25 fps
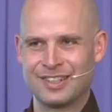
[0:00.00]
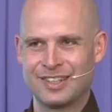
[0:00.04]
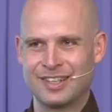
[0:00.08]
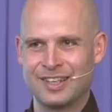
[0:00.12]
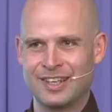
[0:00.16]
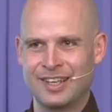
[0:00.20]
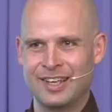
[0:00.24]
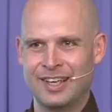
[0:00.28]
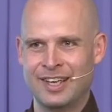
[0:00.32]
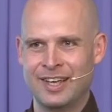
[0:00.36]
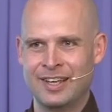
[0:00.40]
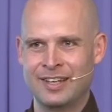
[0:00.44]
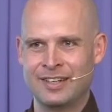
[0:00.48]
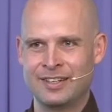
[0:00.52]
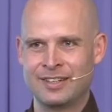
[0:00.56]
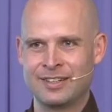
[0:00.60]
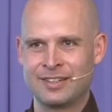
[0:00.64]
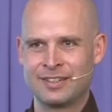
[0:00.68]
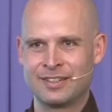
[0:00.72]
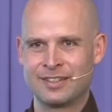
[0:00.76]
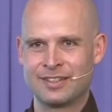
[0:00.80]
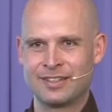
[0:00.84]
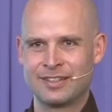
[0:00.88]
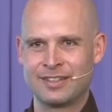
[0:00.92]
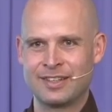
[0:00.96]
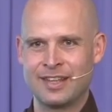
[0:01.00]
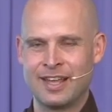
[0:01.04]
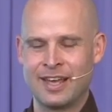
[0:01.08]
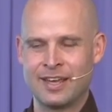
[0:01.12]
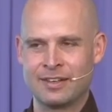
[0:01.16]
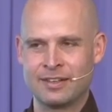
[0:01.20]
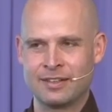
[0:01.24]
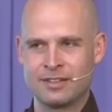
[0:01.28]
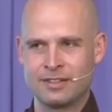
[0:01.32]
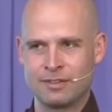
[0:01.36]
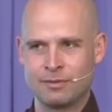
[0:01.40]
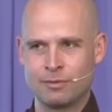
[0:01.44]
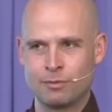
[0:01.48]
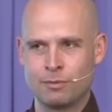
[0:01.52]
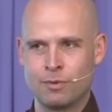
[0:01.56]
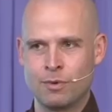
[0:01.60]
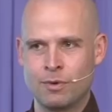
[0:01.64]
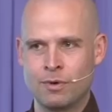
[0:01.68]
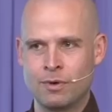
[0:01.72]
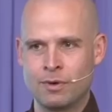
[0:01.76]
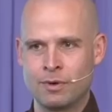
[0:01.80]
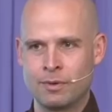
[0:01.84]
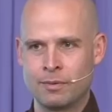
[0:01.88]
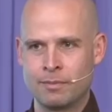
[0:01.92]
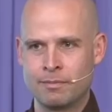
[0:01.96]
And that
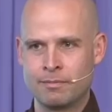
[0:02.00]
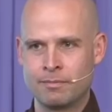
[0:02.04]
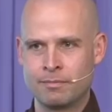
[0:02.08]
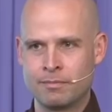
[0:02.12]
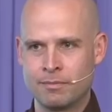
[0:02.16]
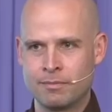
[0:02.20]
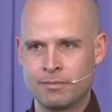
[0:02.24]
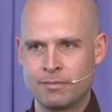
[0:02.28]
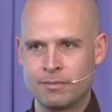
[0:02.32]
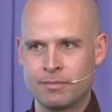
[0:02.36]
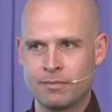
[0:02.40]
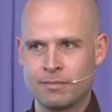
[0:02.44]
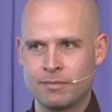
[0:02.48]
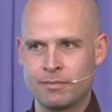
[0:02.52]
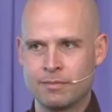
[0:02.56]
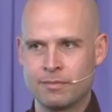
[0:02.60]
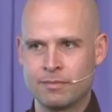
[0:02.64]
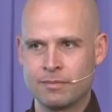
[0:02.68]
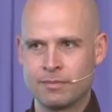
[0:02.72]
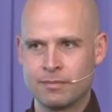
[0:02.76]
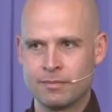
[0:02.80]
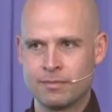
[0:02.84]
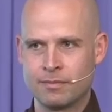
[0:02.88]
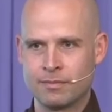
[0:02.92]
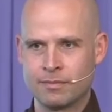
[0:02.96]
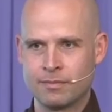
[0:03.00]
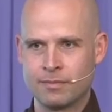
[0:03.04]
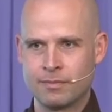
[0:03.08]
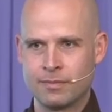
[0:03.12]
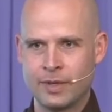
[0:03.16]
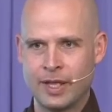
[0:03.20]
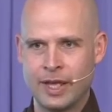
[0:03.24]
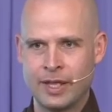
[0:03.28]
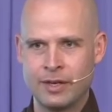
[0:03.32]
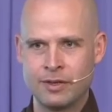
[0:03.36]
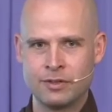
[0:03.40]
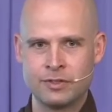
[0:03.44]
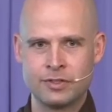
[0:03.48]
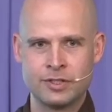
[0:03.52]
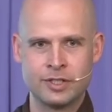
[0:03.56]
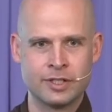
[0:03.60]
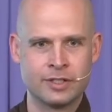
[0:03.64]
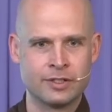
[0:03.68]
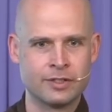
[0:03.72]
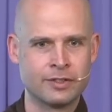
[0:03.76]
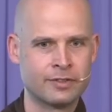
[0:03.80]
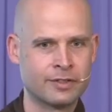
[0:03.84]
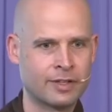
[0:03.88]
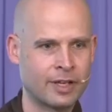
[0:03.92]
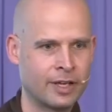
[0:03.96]
warm energy,
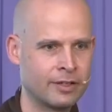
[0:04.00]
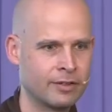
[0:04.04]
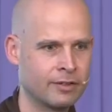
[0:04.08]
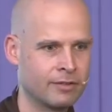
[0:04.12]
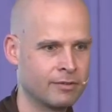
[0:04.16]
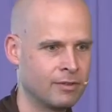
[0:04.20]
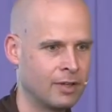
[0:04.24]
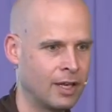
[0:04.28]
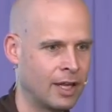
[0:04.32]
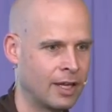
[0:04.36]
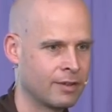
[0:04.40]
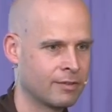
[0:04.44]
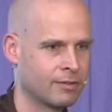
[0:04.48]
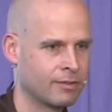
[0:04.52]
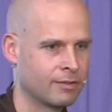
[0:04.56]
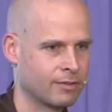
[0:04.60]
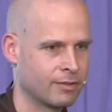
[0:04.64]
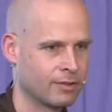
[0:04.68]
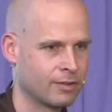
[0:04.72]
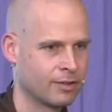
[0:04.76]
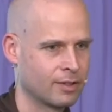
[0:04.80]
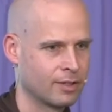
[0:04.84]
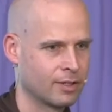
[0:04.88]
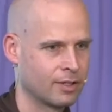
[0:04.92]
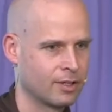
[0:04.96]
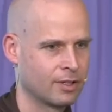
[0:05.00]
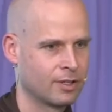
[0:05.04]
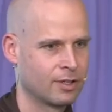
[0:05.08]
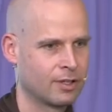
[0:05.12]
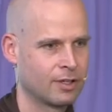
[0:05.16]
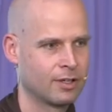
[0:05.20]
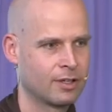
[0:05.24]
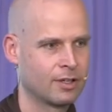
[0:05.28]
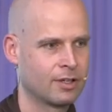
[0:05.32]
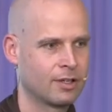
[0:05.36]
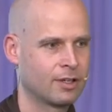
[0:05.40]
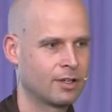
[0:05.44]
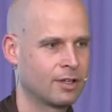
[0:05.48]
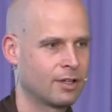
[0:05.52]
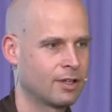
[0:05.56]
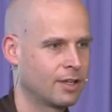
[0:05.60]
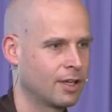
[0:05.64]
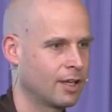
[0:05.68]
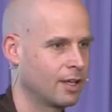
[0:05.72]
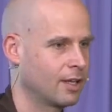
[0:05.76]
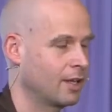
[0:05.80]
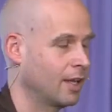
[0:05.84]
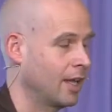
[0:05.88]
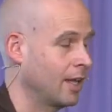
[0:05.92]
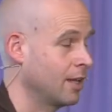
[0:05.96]
this kind of life
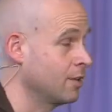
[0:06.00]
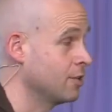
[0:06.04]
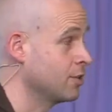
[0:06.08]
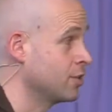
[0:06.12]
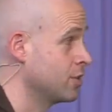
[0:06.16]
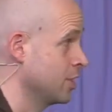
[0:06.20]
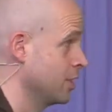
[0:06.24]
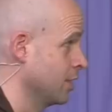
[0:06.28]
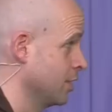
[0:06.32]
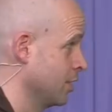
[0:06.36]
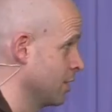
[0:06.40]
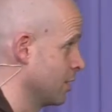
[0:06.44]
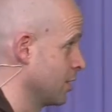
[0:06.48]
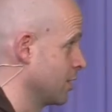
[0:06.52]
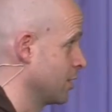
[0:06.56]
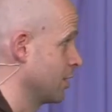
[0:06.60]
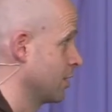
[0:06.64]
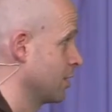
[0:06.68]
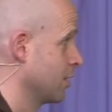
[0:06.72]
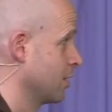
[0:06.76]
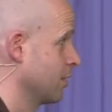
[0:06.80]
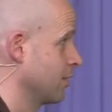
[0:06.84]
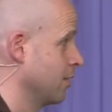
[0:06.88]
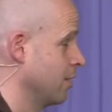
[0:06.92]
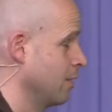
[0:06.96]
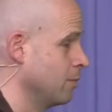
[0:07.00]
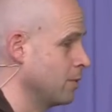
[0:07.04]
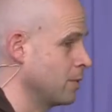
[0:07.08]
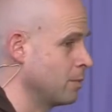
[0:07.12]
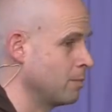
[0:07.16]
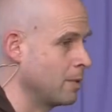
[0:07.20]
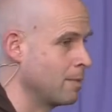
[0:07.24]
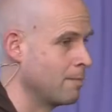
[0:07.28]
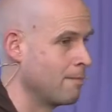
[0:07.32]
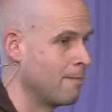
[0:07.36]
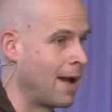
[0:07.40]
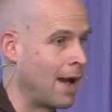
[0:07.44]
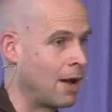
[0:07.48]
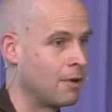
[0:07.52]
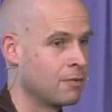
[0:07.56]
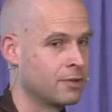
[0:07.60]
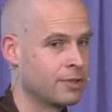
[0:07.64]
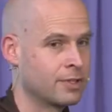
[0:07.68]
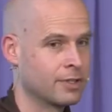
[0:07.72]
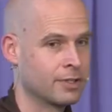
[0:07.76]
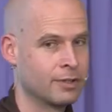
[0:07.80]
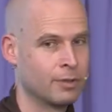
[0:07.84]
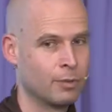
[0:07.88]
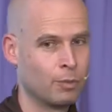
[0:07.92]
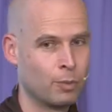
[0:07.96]
energy, seemed to be
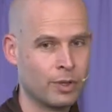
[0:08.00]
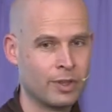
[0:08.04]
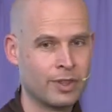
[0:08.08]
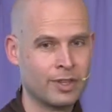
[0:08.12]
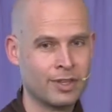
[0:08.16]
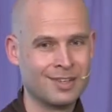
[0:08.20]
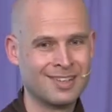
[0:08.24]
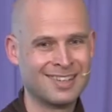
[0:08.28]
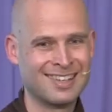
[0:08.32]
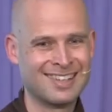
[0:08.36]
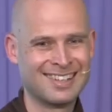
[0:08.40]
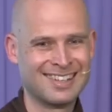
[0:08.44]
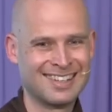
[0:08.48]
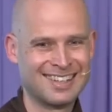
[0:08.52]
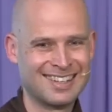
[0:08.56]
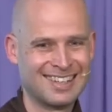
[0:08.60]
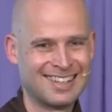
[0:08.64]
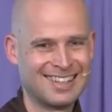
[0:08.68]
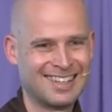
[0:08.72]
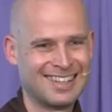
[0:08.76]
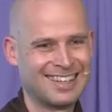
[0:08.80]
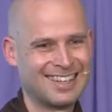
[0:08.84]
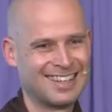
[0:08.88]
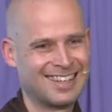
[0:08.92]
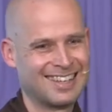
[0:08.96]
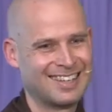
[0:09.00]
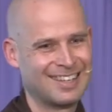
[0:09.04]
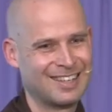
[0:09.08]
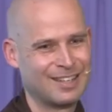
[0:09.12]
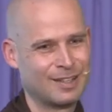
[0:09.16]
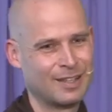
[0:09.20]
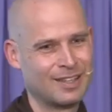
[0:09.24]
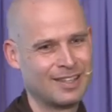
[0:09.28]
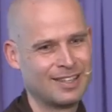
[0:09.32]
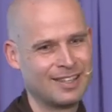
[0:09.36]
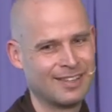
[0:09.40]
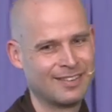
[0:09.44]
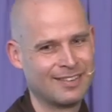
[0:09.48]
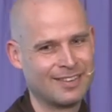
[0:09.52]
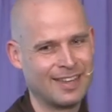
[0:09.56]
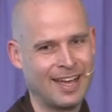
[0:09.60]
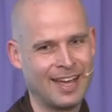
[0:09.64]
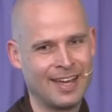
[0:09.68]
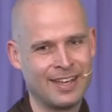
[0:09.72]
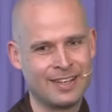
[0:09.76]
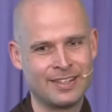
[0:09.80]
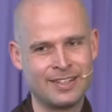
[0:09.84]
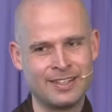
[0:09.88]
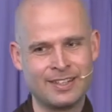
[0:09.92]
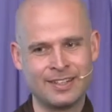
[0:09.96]
bounded within this
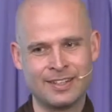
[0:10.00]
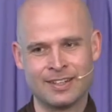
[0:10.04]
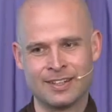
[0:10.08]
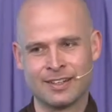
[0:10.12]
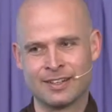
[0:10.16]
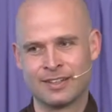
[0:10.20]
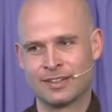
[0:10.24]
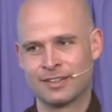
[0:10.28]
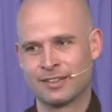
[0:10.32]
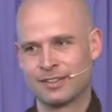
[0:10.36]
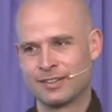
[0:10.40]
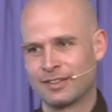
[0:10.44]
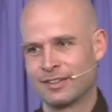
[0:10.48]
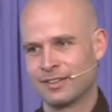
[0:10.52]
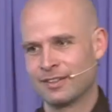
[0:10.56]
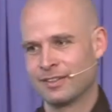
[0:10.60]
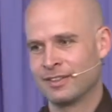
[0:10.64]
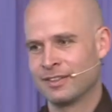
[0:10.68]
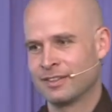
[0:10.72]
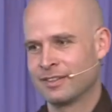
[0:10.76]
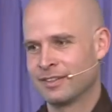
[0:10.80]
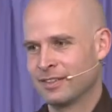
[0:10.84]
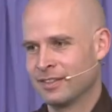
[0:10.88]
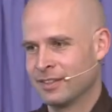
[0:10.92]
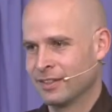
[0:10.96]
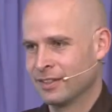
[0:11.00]
idea, this